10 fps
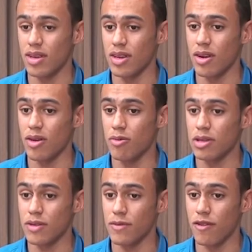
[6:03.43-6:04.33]
you know, I
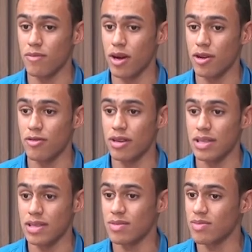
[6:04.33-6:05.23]
want to further my career
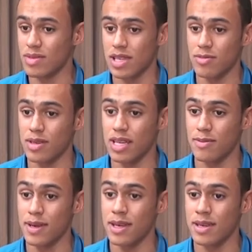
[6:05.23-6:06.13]
and that's where I have to
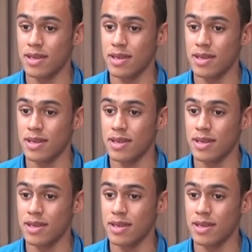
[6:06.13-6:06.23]
be.